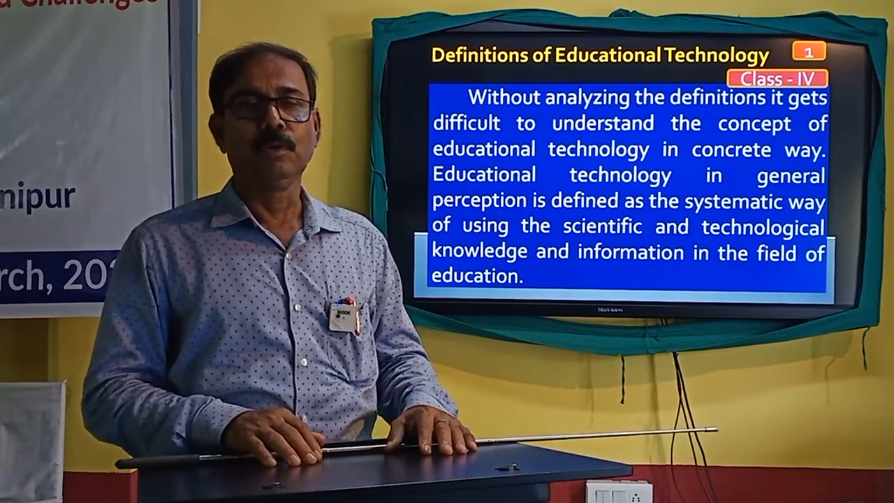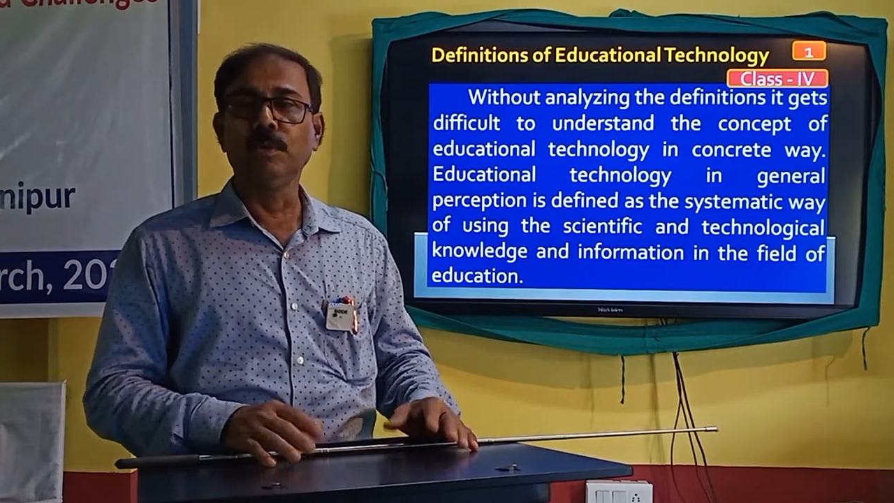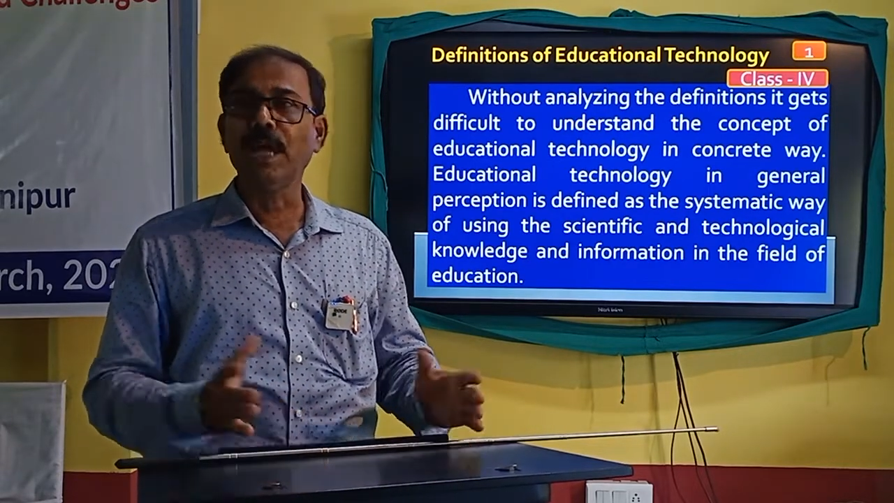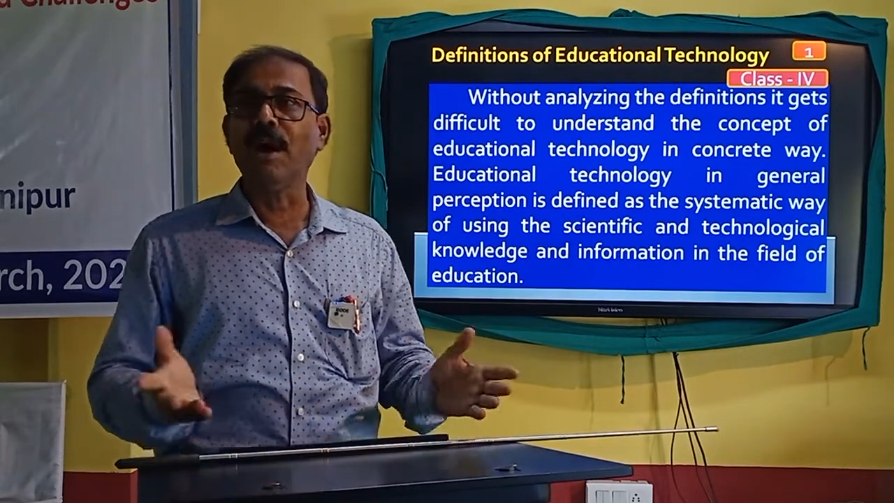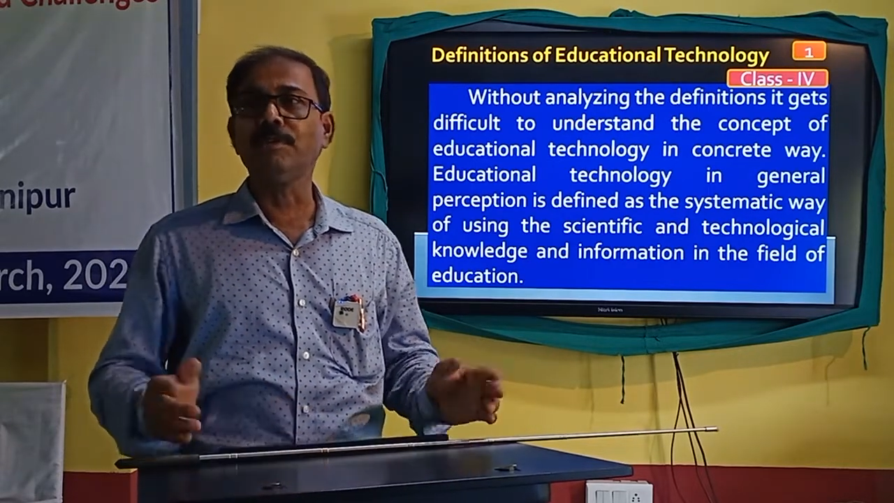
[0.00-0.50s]

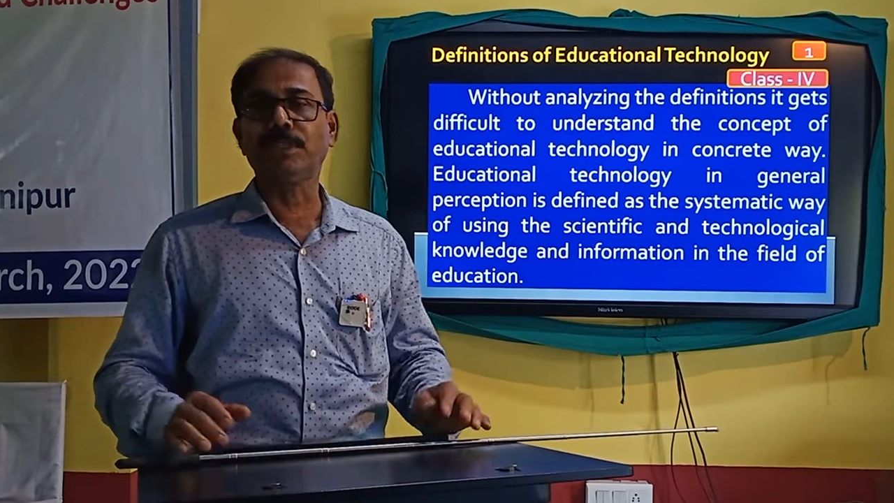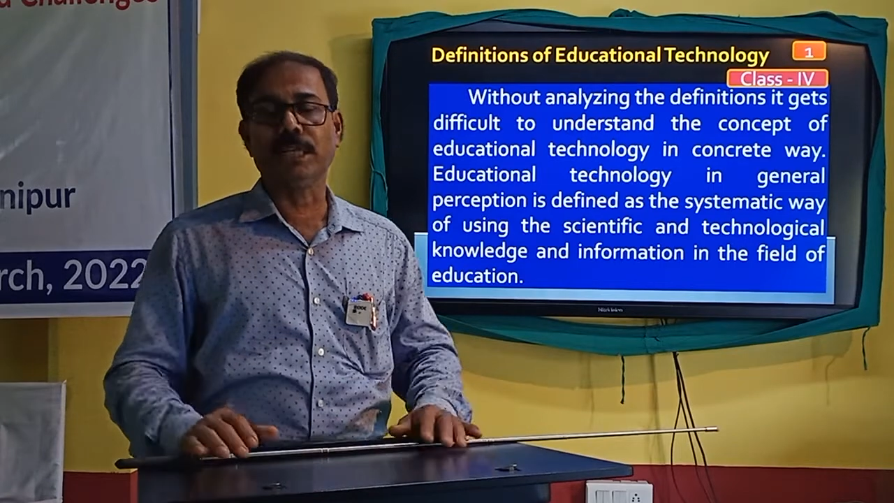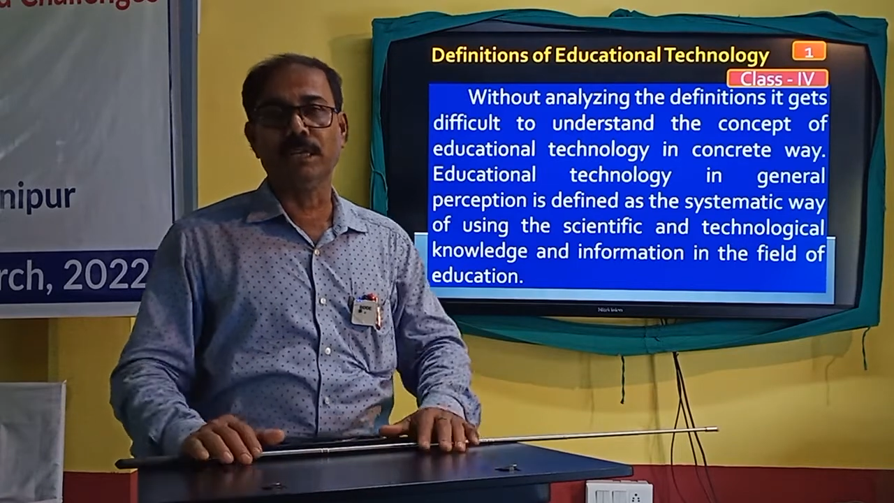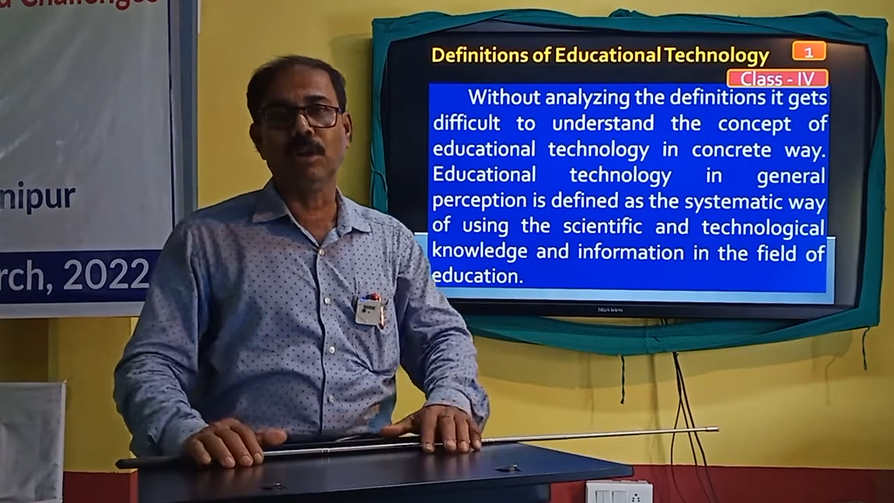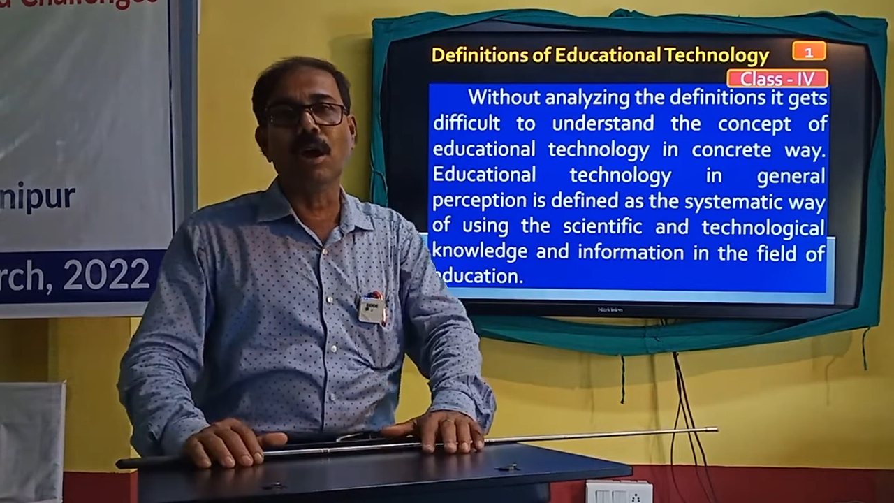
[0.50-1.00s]
Without
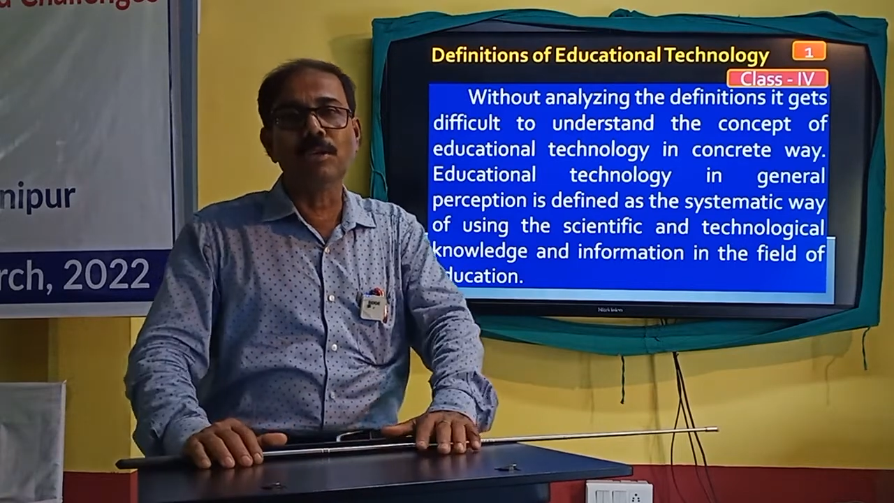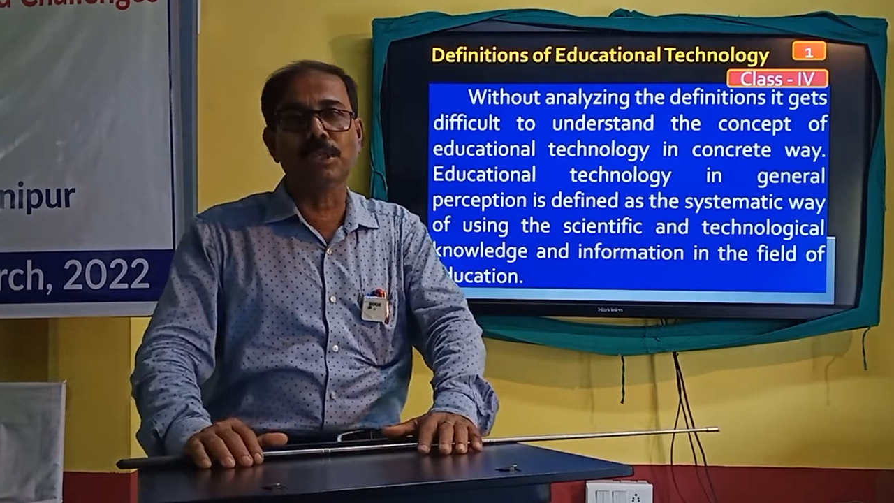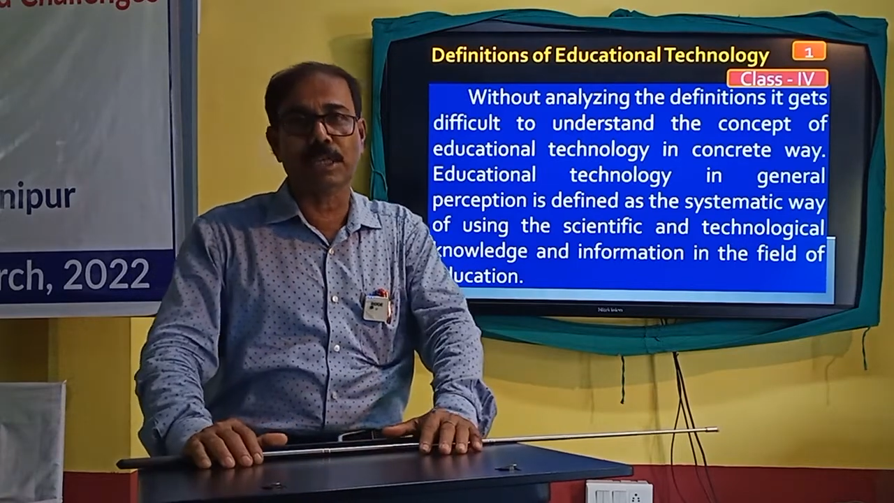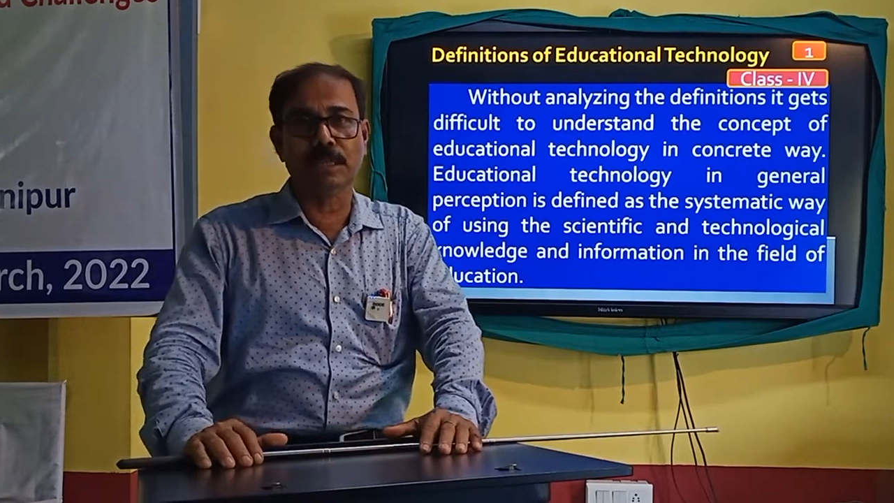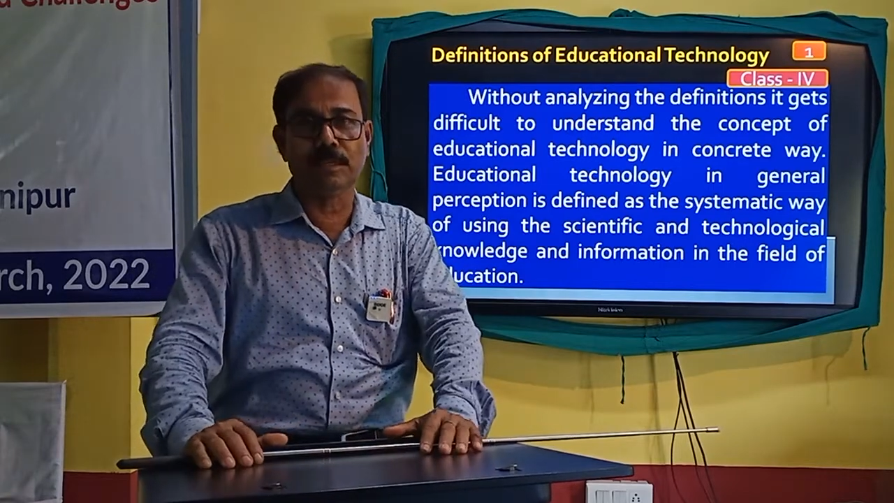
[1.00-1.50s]

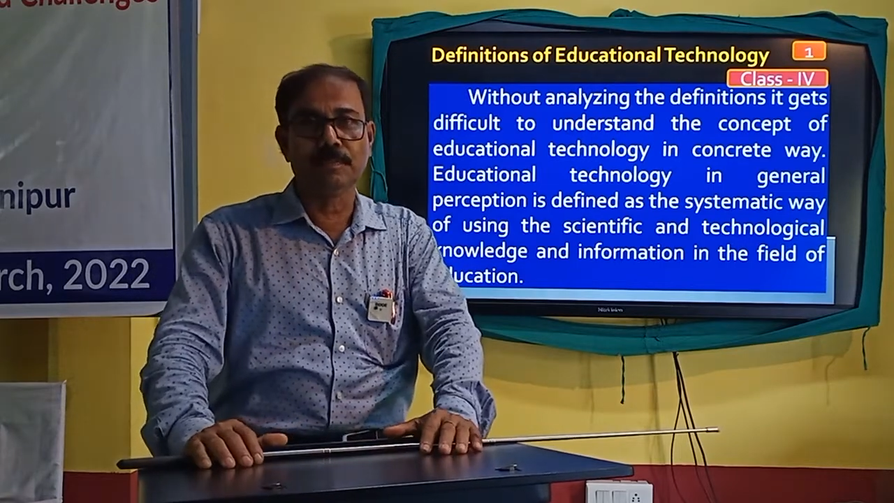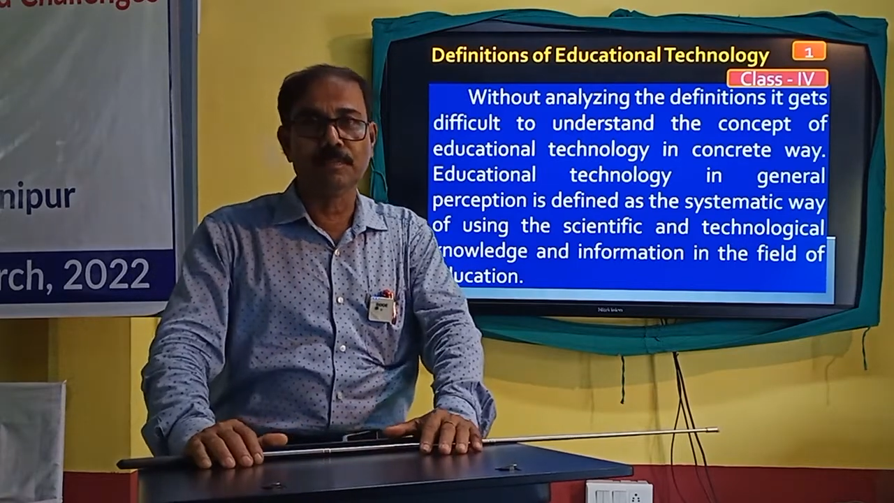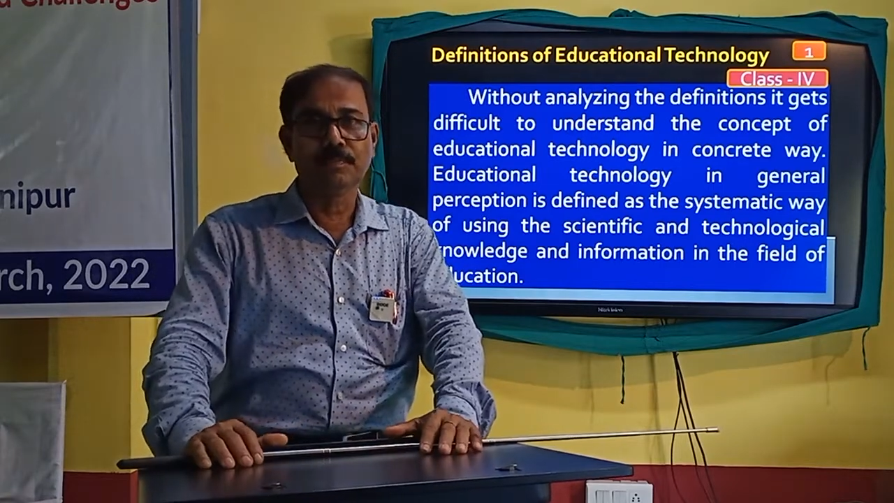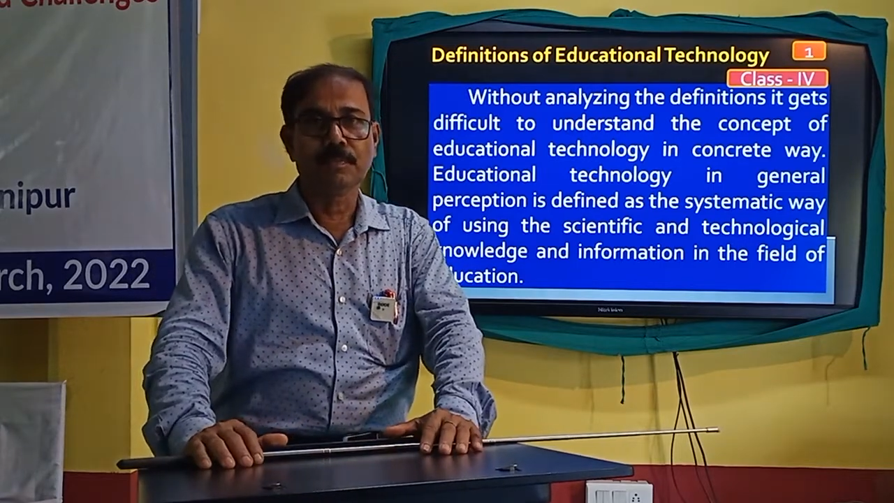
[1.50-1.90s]
technology,